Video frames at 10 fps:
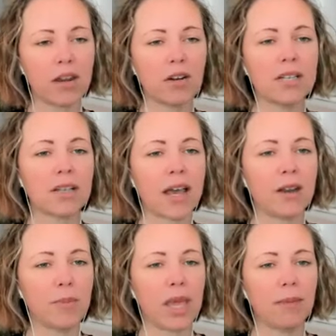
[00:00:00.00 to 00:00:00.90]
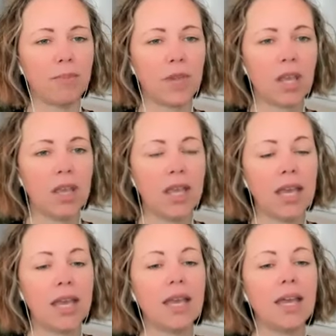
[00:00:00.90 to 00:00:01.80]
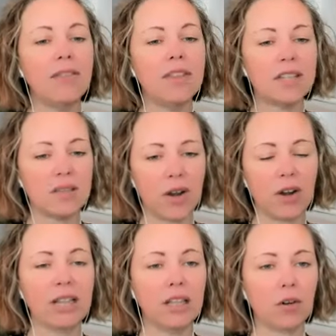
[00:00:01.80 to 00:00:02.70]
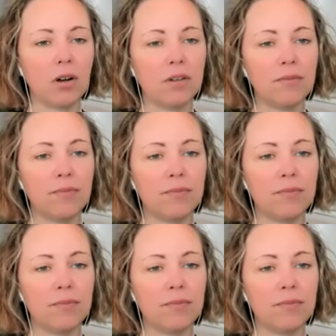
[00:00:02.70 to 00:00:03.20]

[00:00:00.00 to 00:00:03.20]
here inside of me. And this is very literal.